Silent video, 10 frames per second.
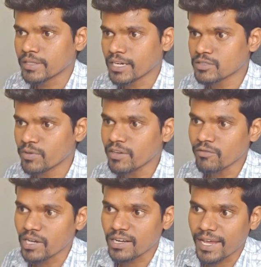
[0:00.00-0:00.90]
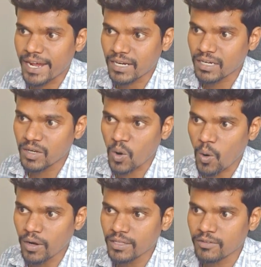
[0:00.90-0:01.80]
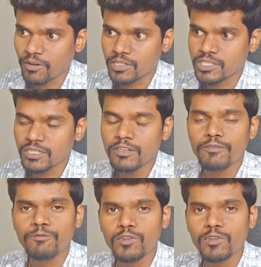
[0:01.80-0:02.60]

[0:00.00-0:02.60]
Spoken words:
That is why we are directly calling the function